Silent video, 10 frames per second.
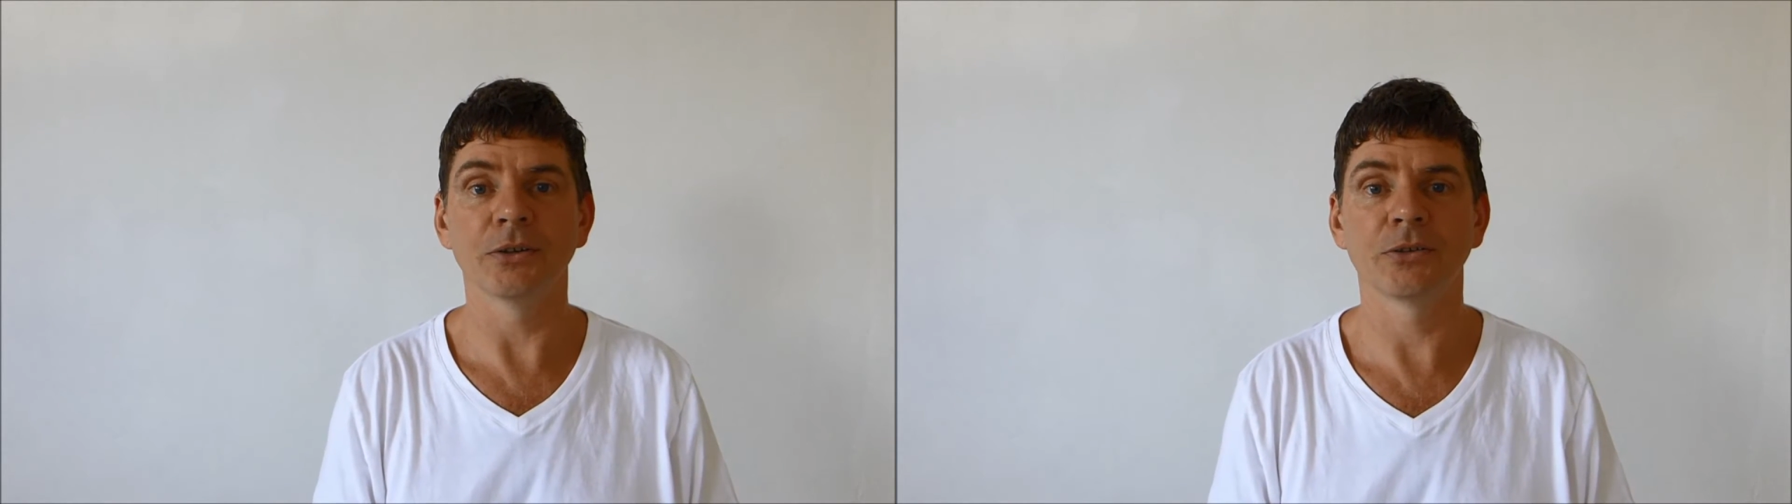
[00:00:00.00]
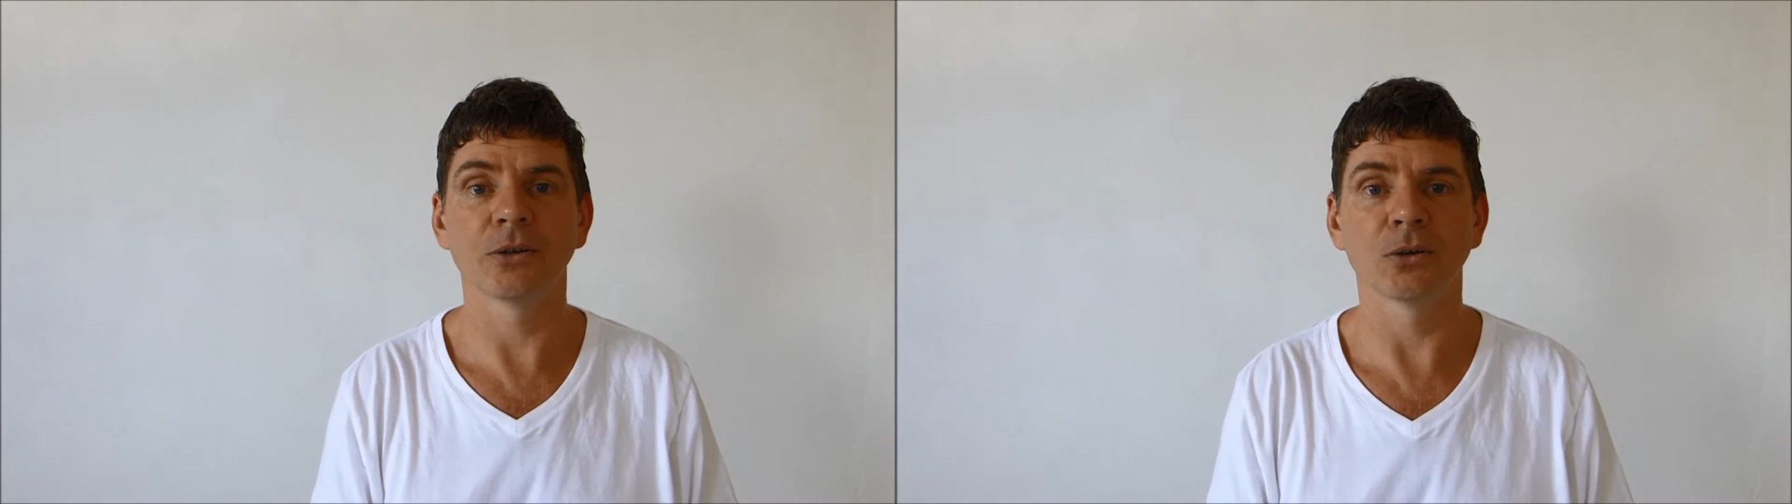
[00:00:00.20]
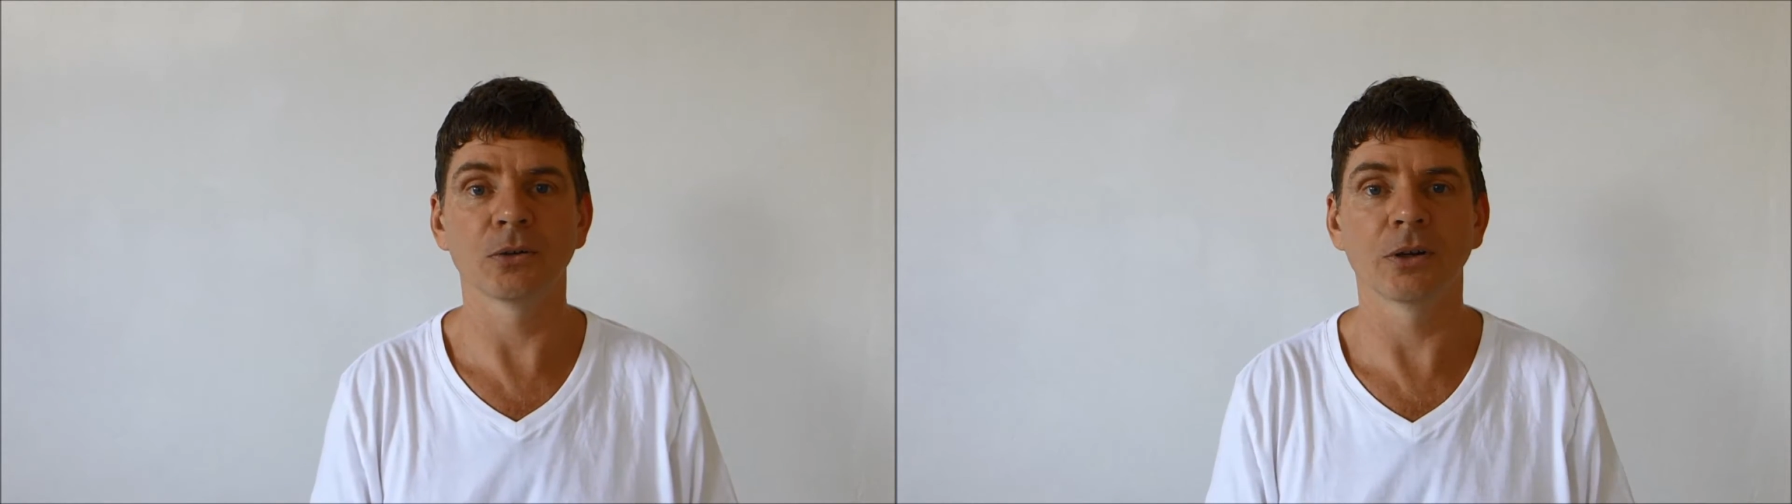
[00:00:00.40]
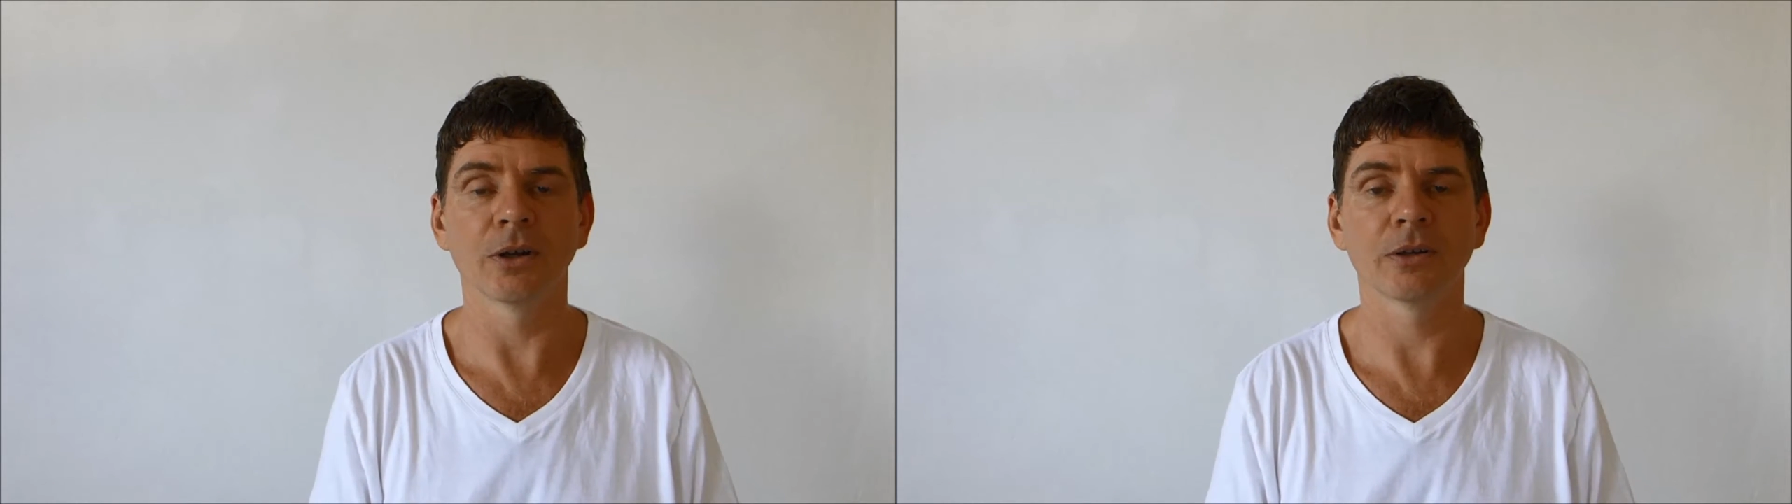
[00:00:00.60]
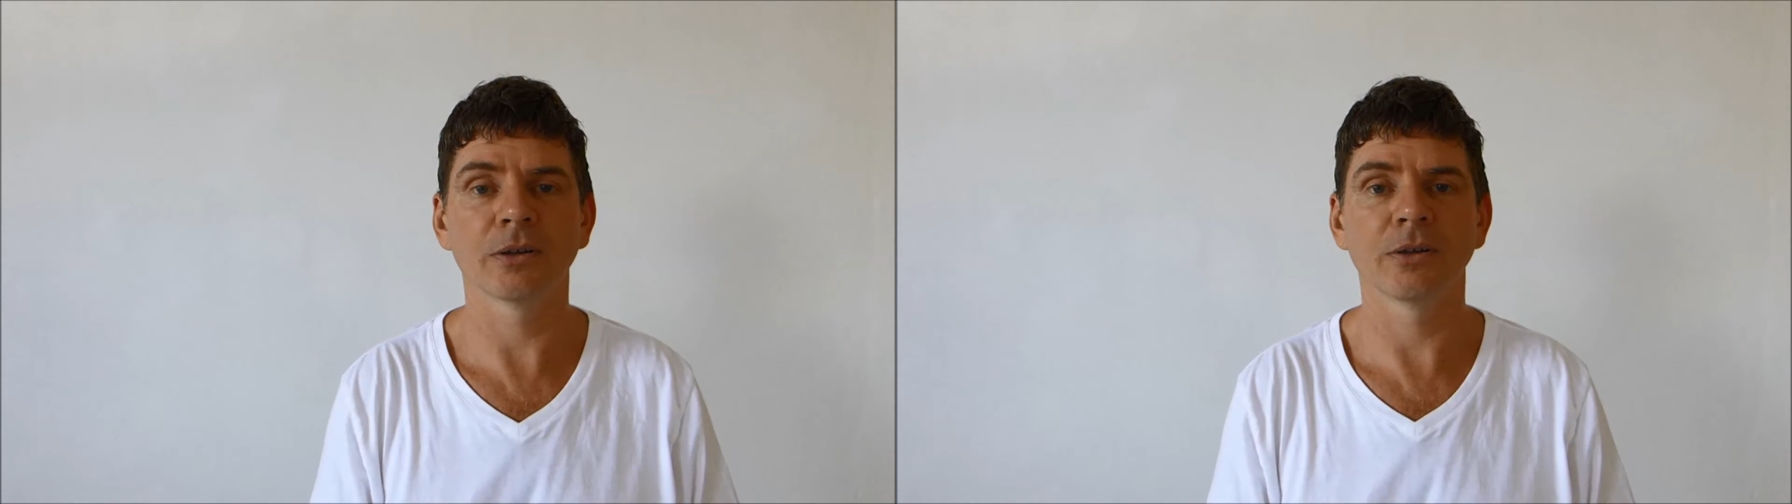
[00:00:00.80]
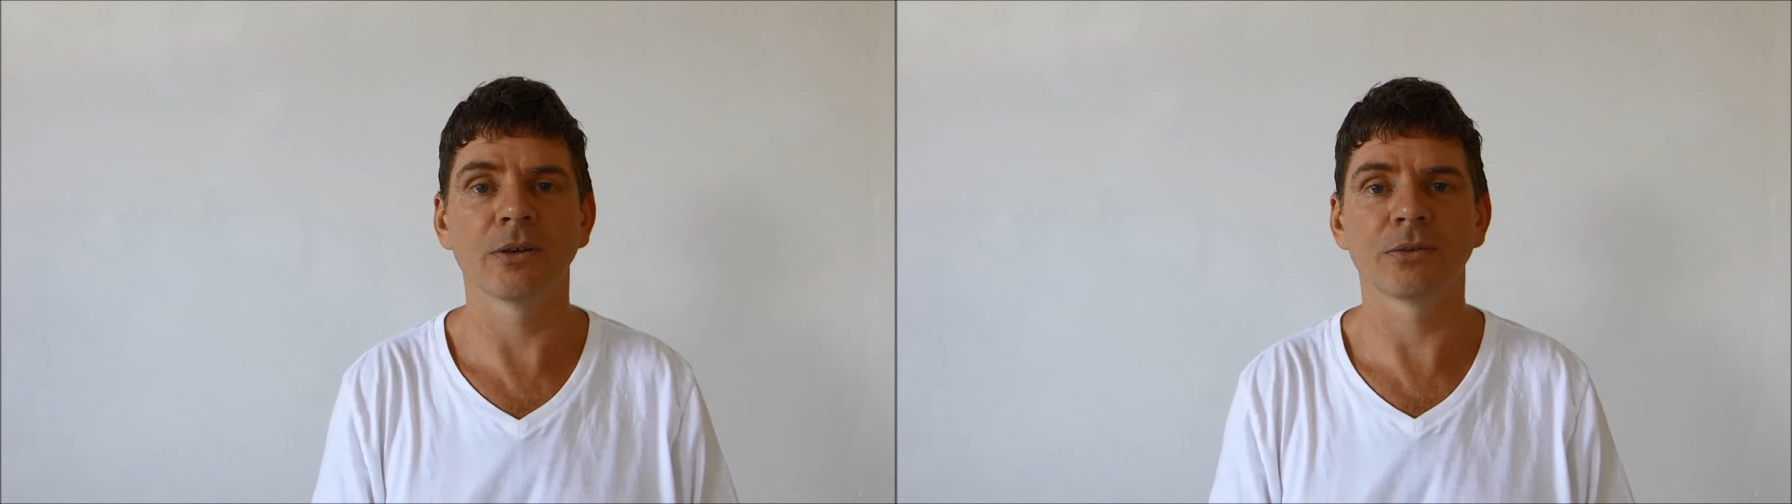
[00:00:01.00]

shodhana,